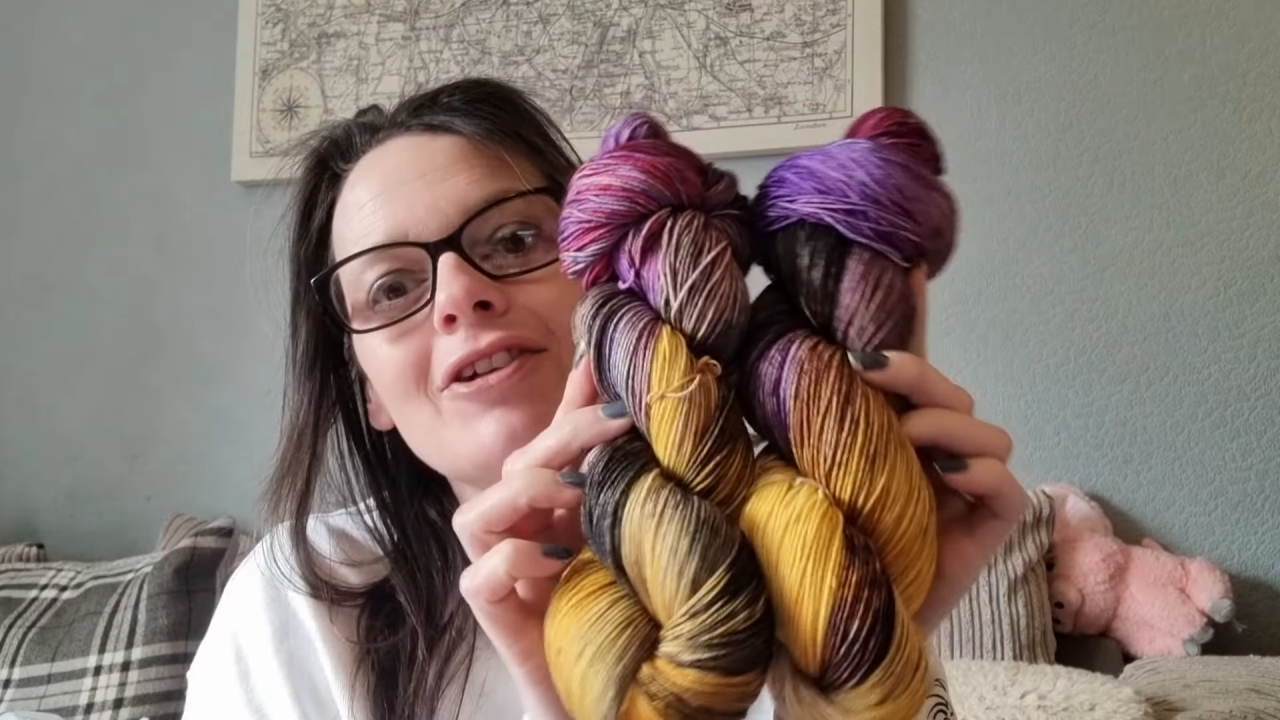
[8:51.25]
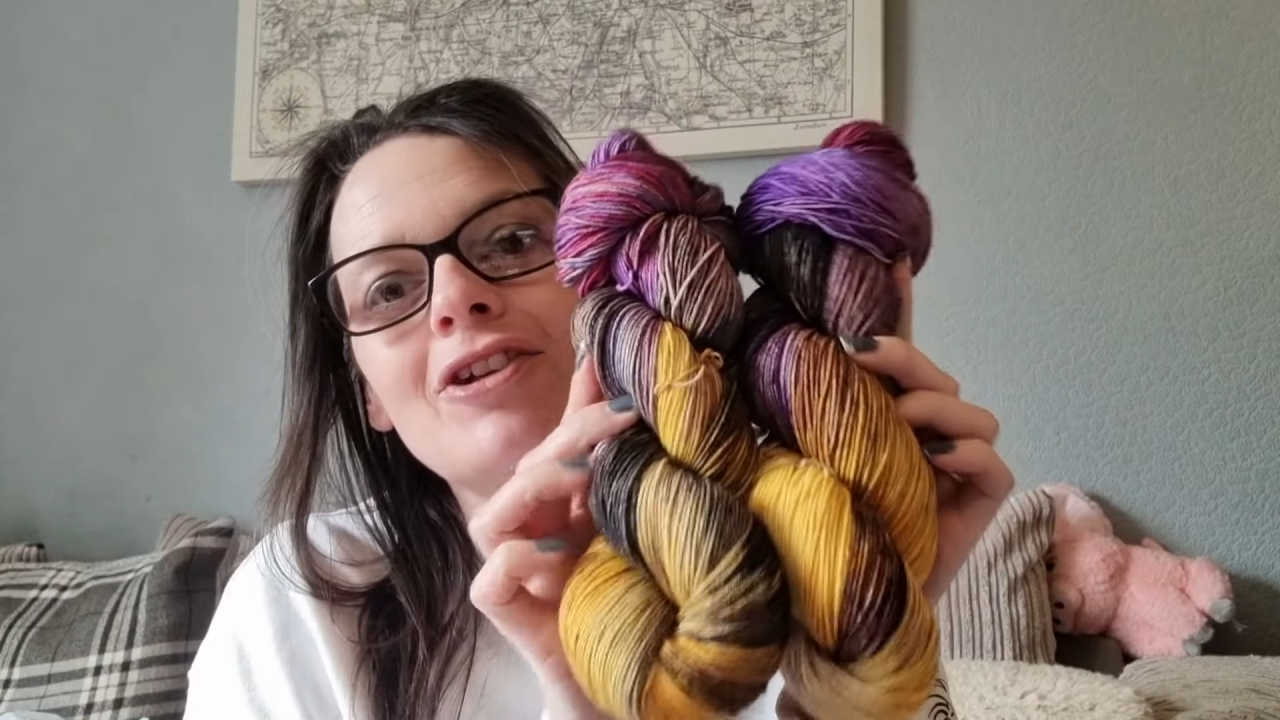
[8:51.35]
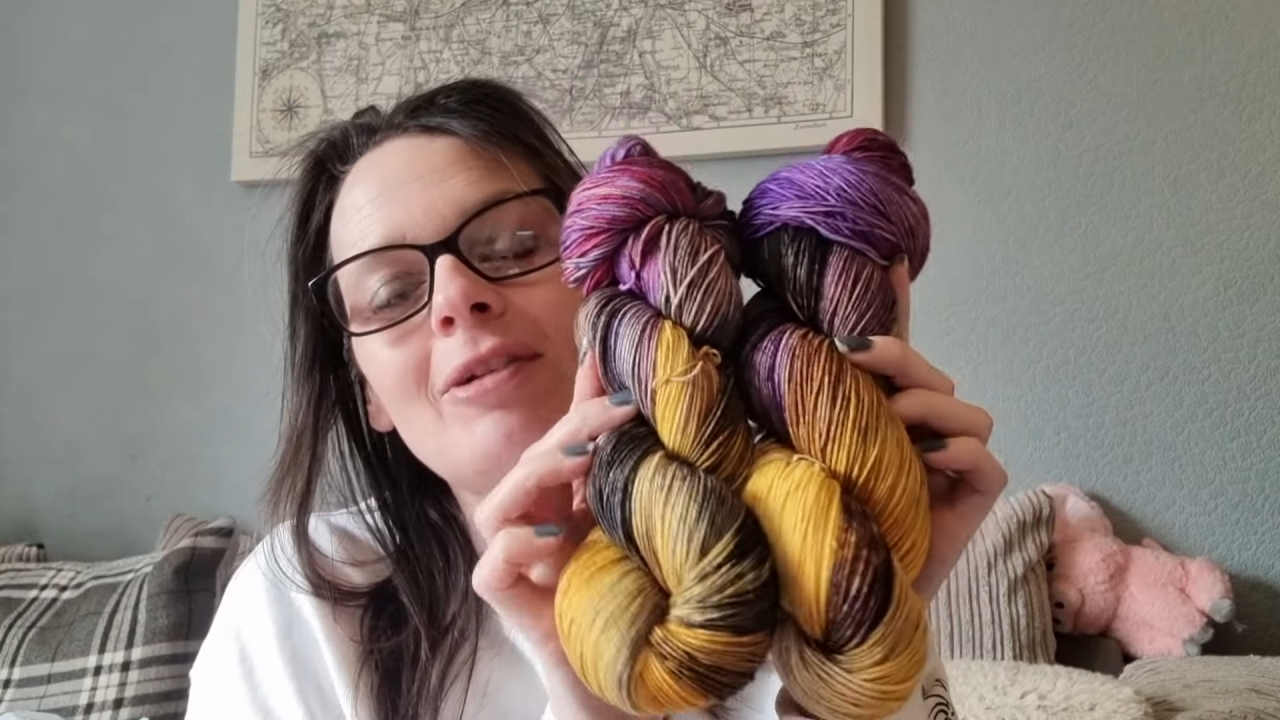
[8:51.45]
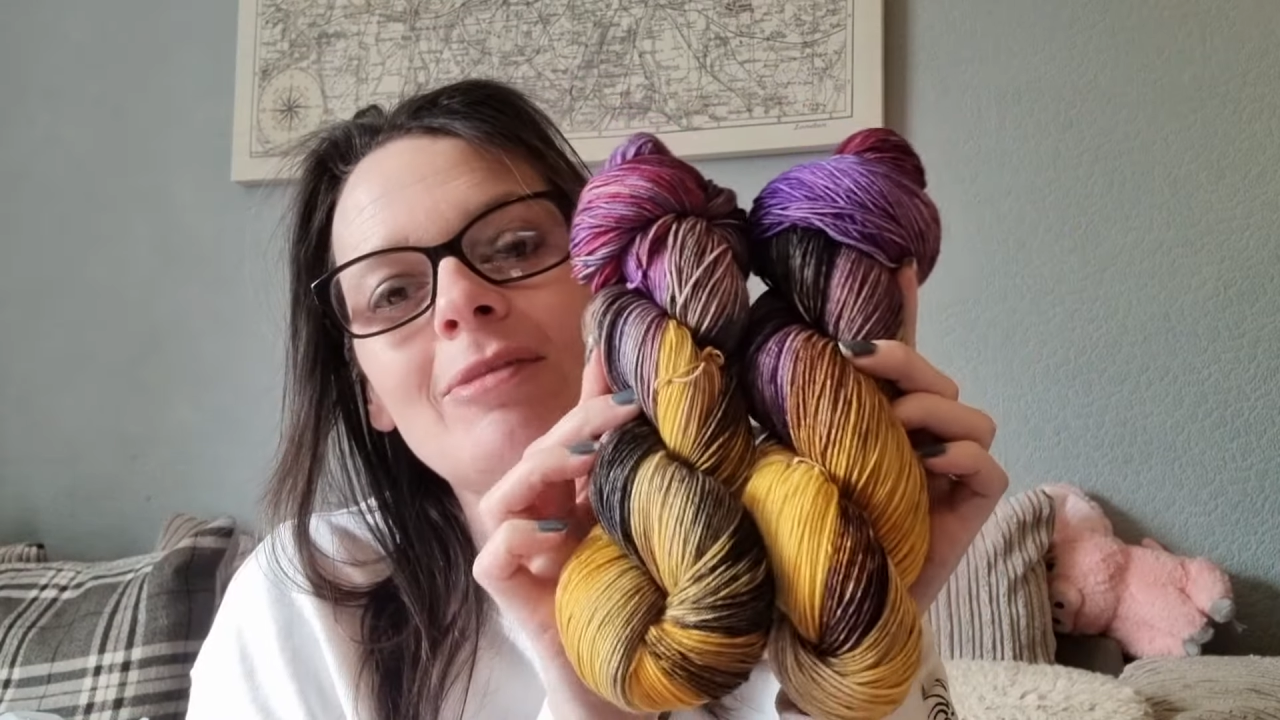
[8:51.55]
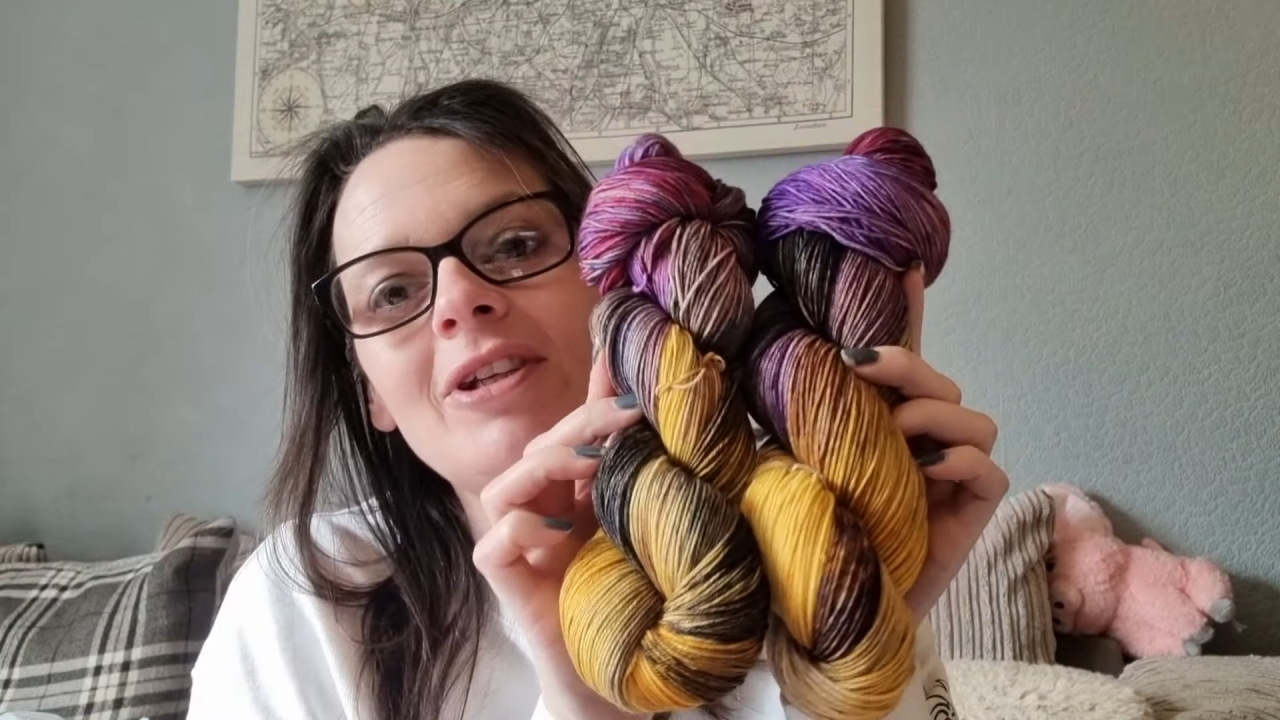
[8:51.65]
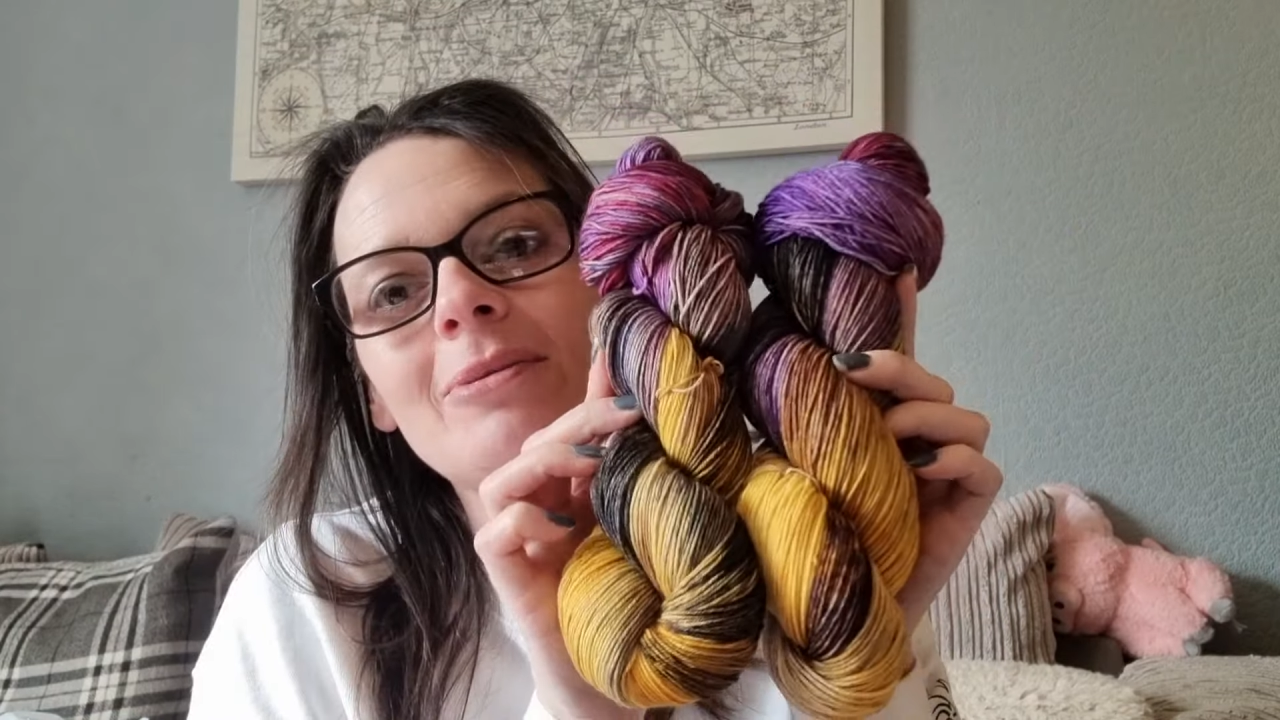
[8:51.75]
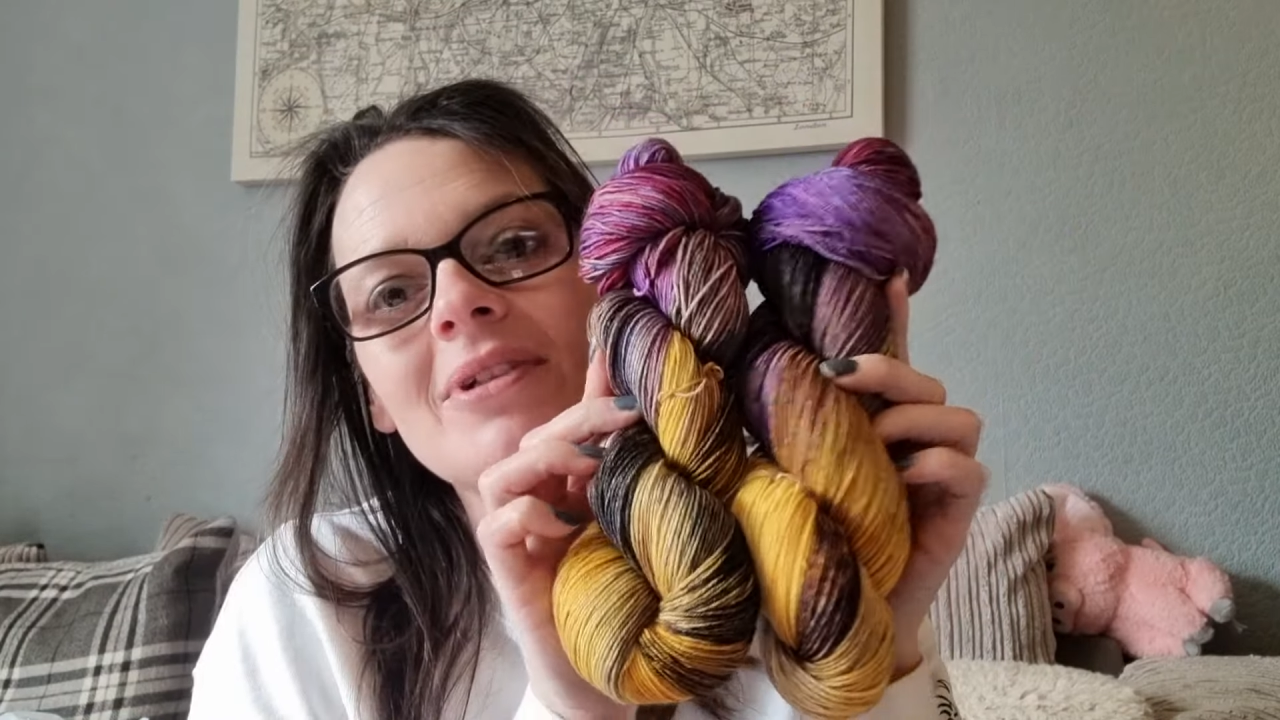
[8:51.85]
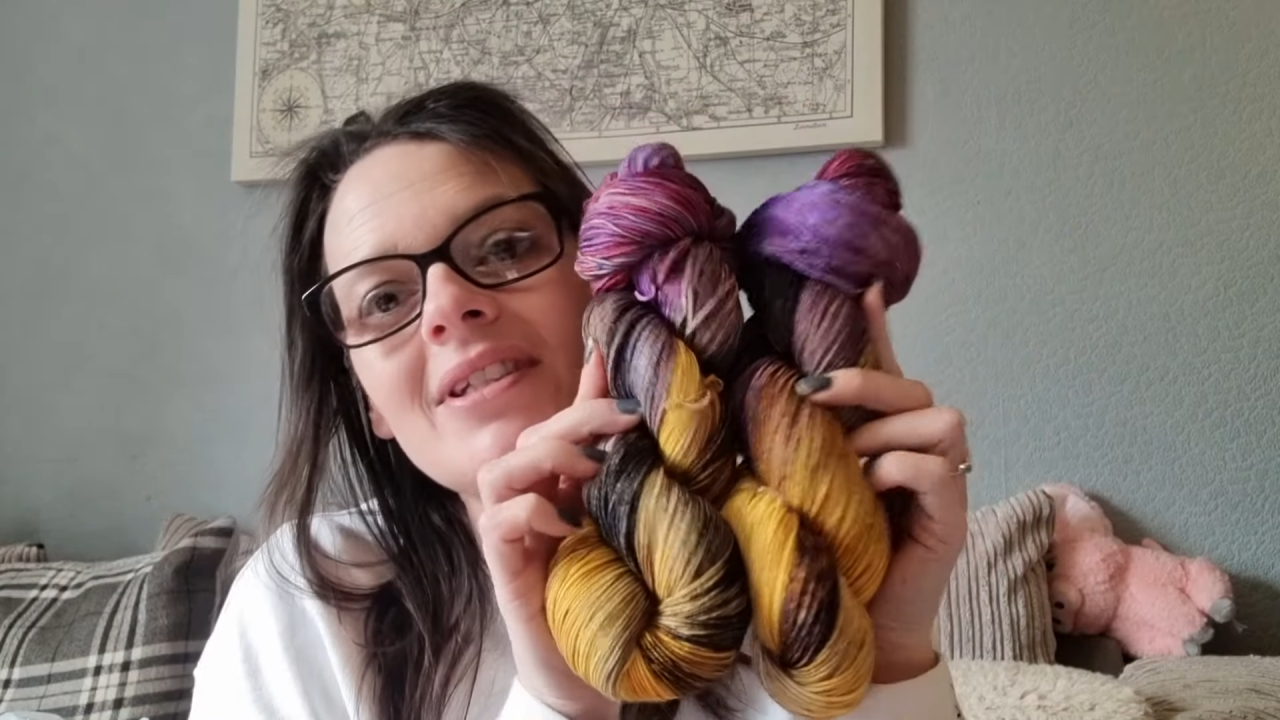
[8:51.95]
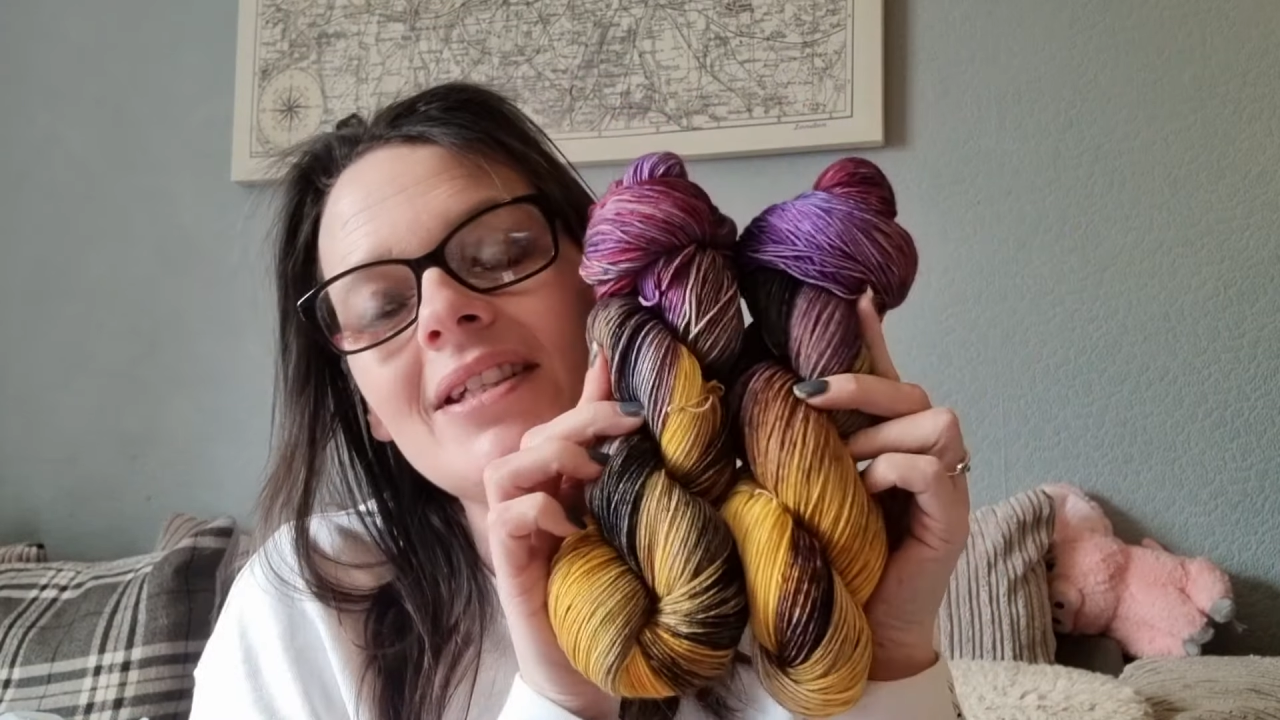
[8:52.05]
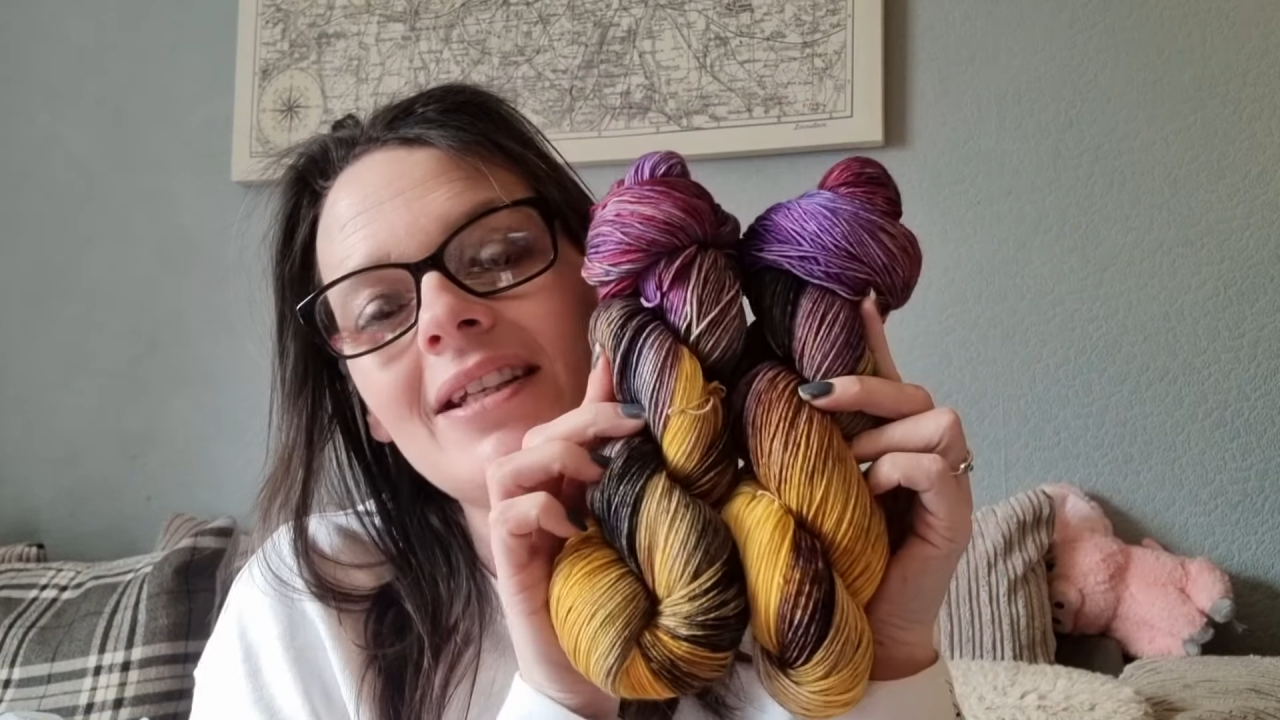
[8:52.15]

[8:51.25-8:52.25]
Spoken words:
community